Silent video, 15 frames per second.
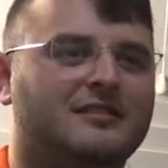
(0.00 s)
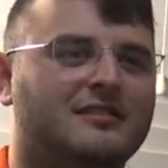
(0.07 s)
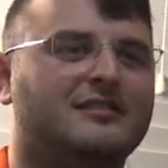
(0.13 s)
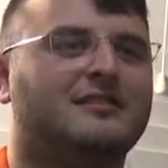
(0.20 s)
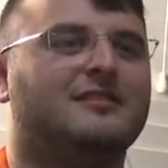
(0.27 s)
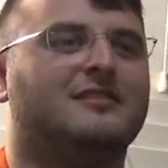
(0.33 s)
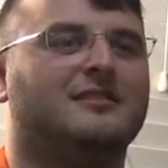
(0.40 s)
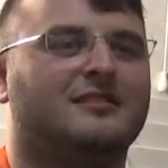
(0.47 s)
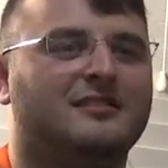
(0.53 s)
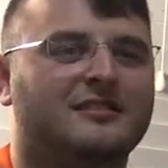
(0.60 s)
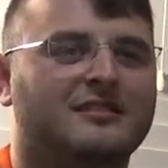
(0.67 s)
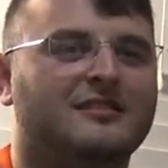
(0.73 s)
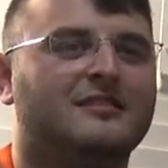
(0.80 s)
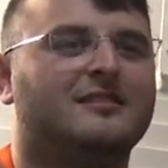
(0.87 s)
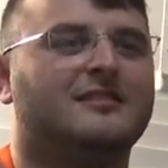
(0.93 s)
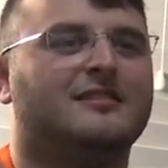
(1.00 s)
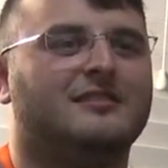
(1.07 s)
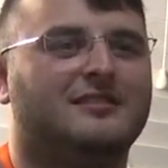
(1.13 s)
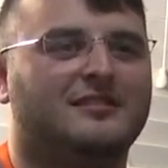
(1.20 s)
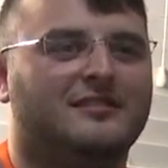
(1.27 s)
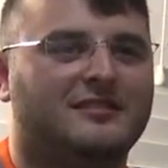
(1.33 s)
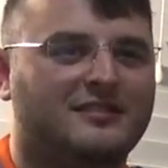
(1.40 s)

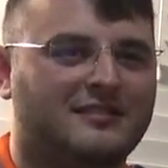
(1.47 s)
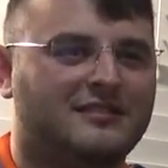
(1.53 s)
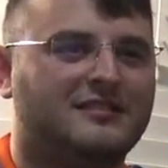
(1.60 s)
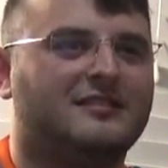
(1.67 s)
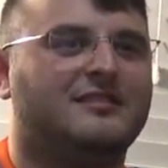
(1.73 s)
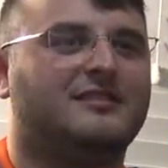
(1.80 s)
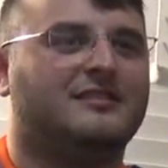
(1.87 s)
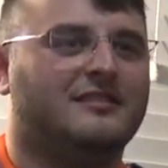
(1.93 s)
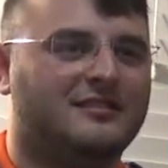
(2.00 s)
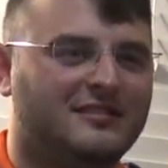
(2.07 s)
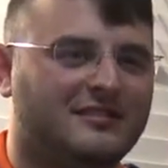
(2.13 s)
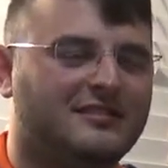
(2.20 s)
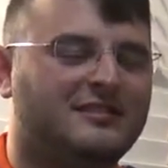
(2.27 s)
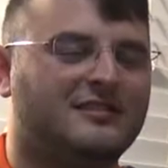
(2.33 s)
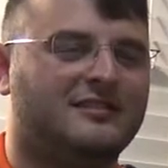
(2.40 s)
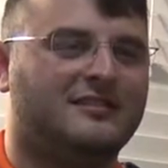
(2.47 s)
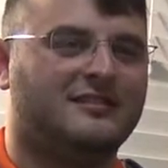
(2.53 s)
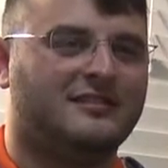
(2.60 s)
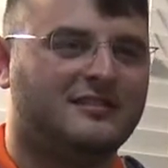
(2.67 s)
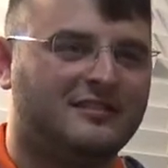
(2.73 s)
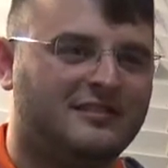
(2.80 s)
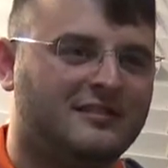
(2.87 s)

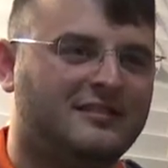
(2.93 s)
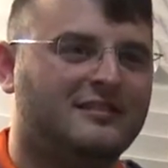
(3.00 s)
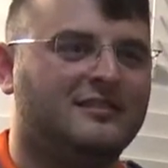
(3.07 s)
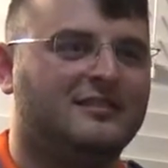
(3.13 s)
[no speech]